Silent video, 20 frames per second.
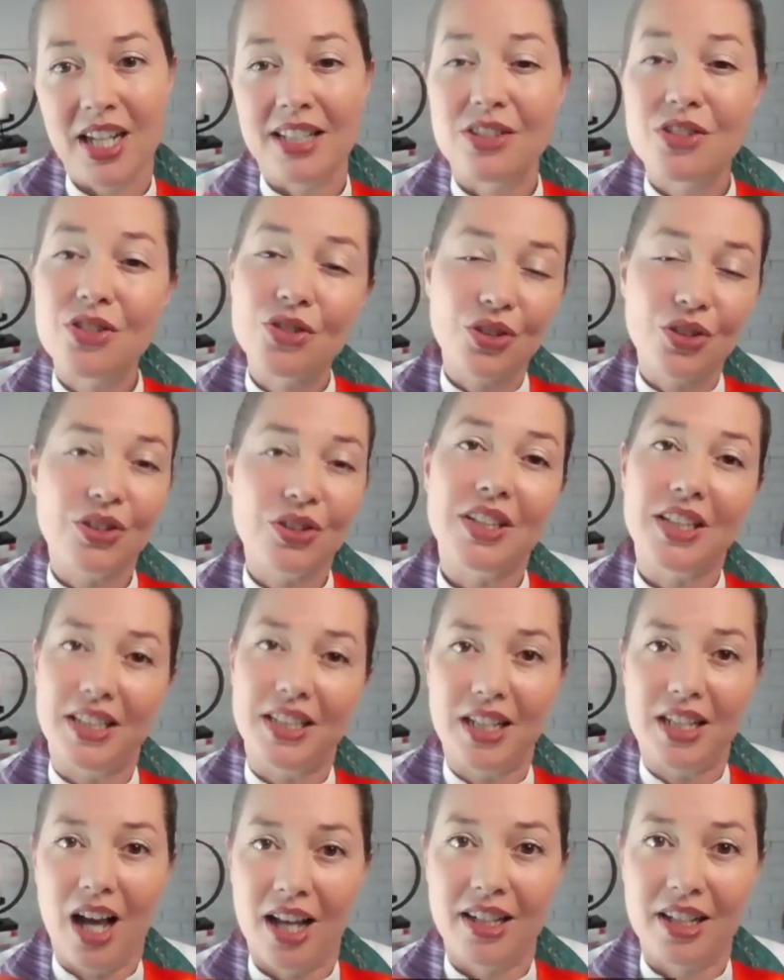and certainly
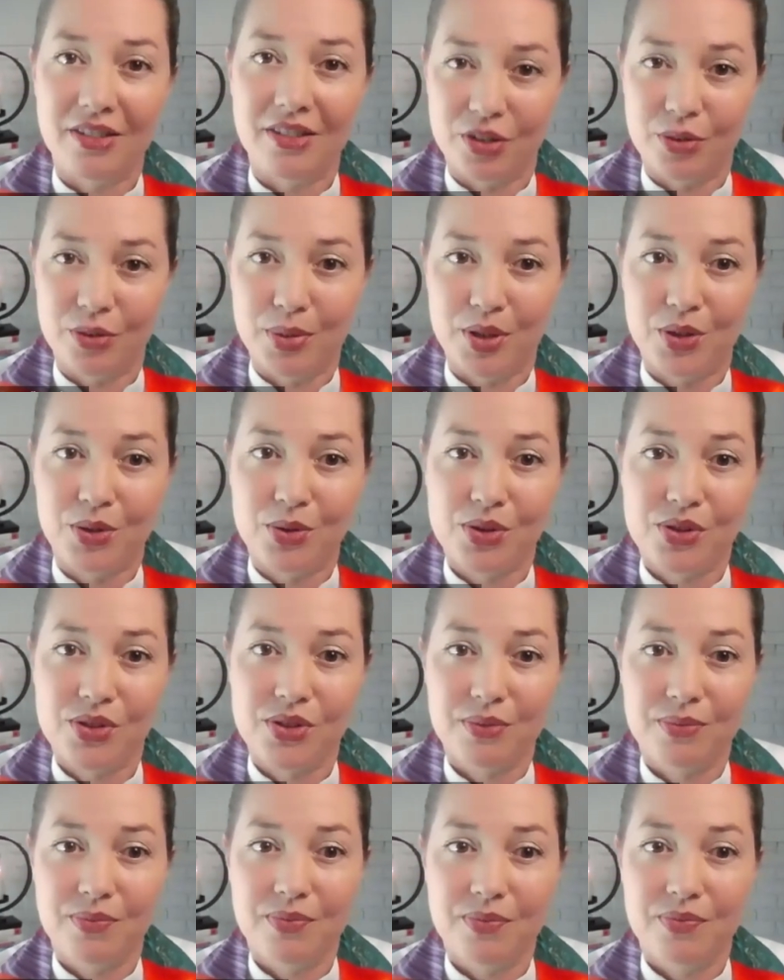not of
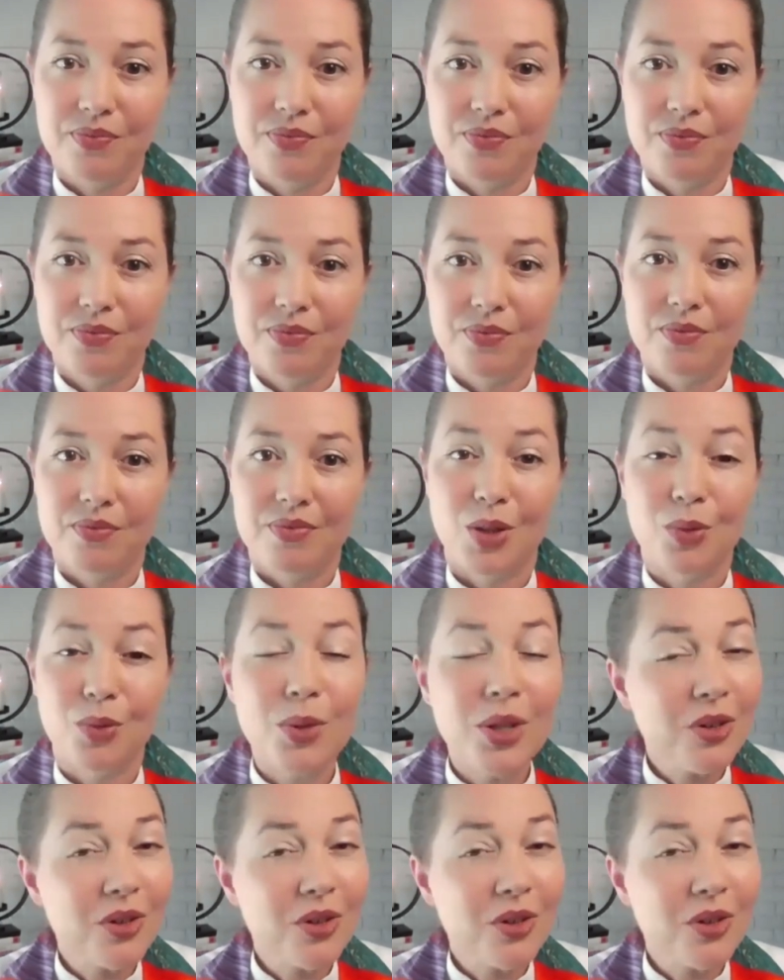abuse we